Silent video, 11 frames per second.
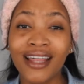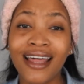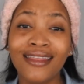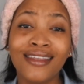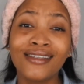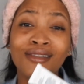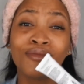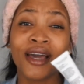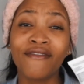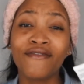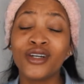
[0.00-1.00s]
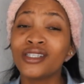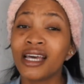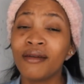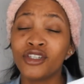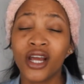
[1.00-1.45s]
that, this is my first
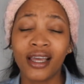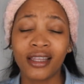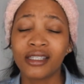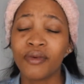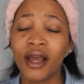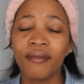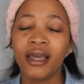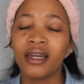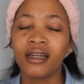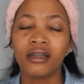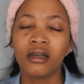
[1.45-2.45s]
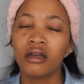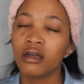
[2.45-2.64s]
time trying this primer, and